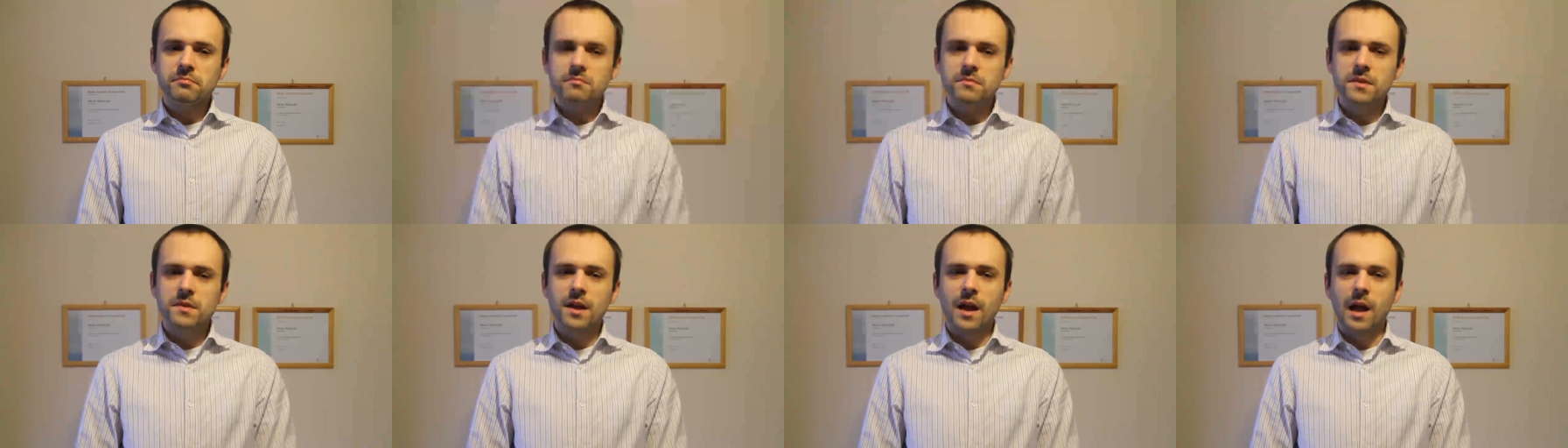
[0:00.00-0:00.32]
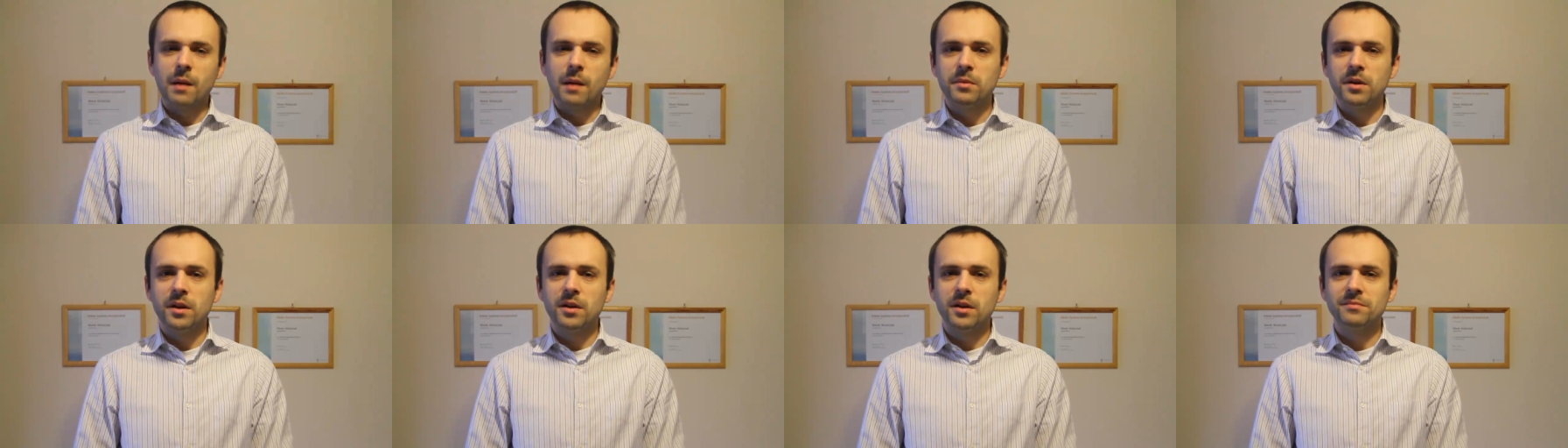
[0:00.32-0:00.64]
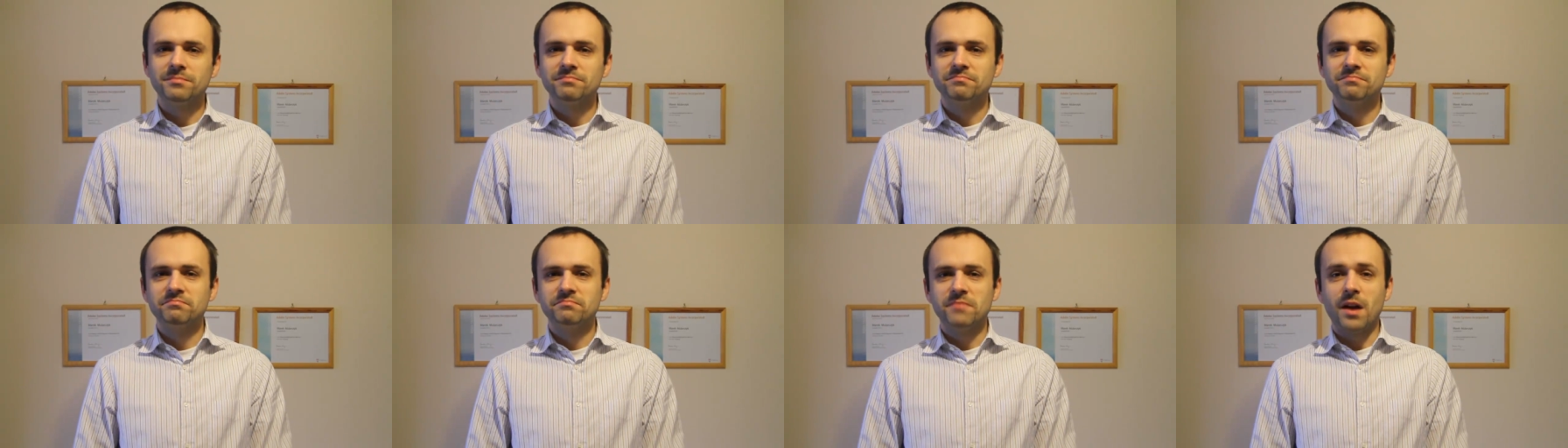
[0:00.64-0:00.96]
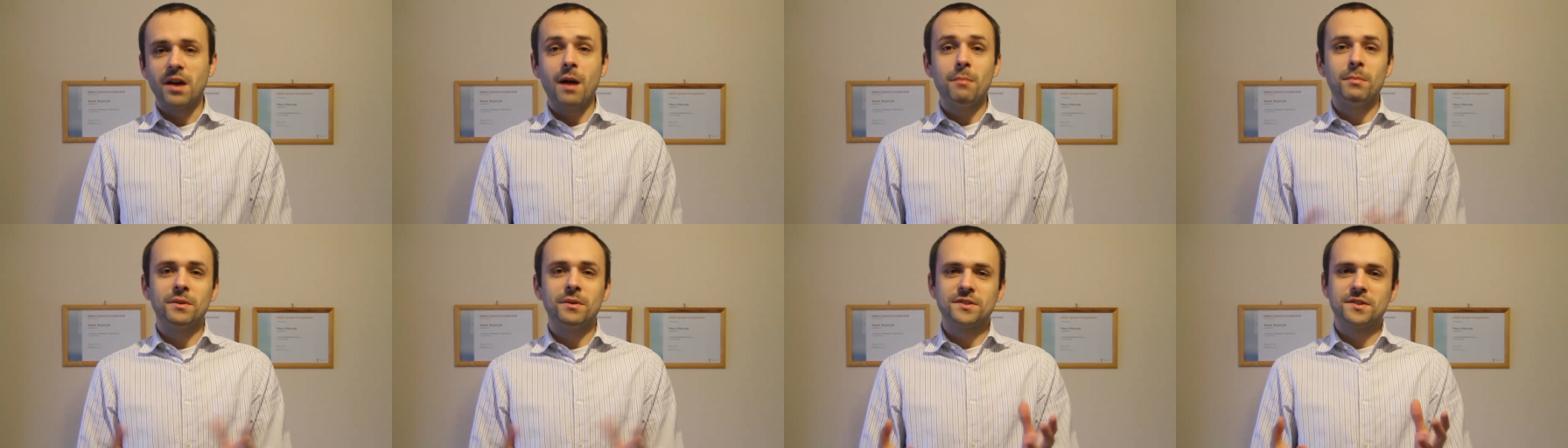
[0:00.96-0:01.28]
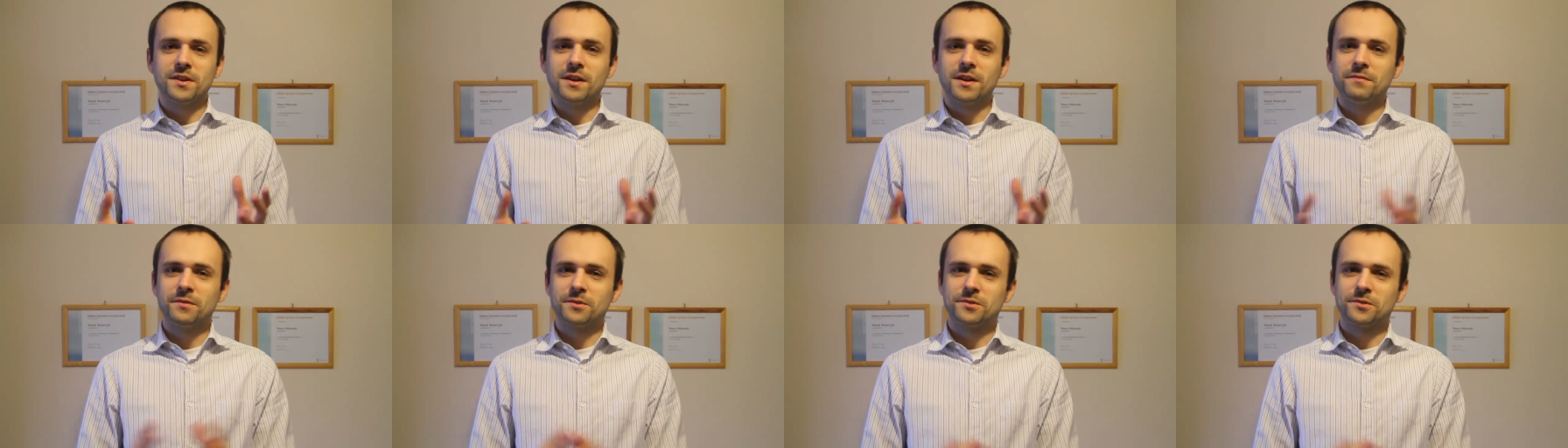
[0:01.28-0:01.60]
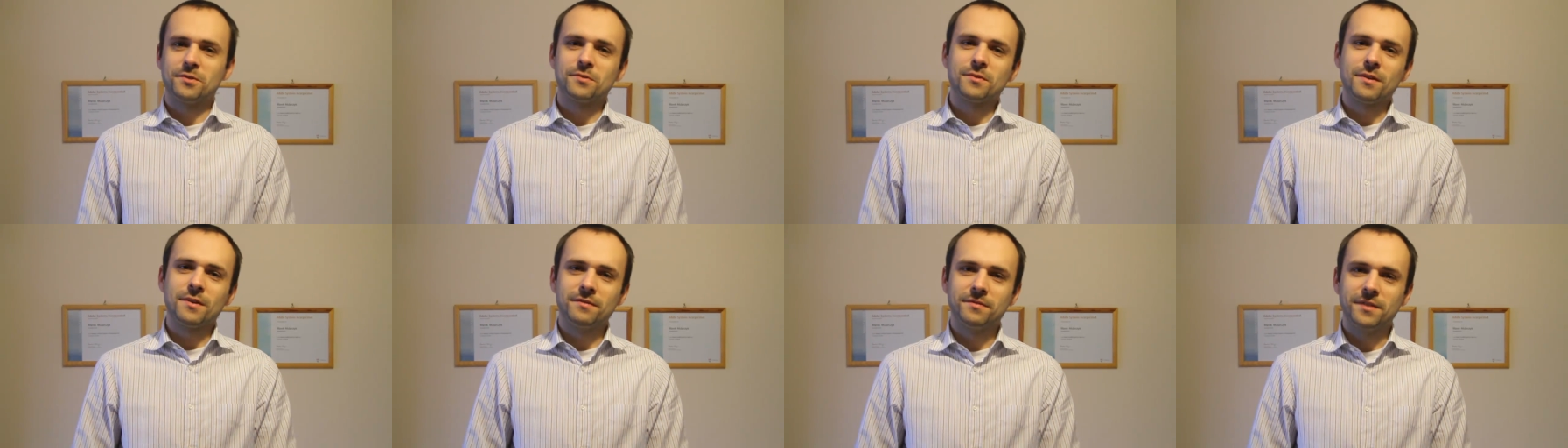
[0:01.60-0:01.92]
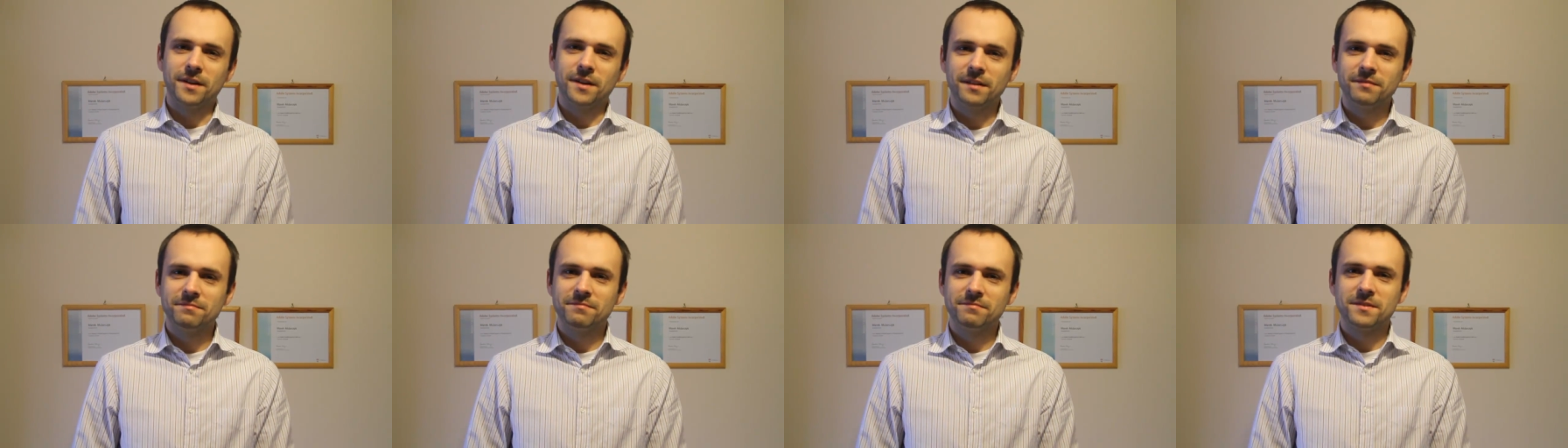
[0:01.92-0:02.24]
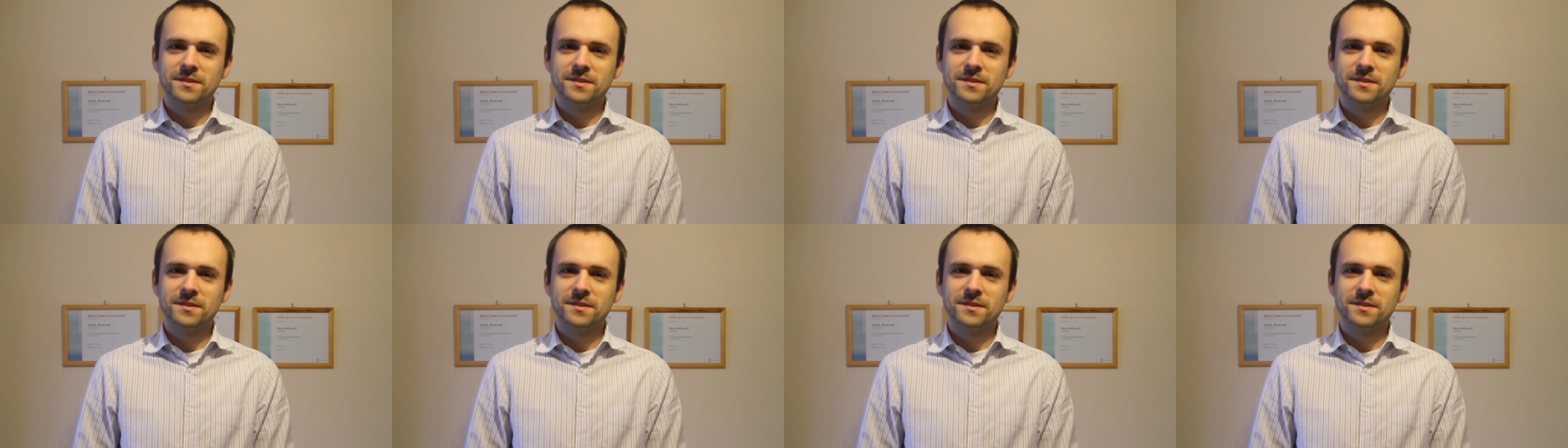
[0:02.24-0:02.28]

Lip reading: I'm a amateur photographer,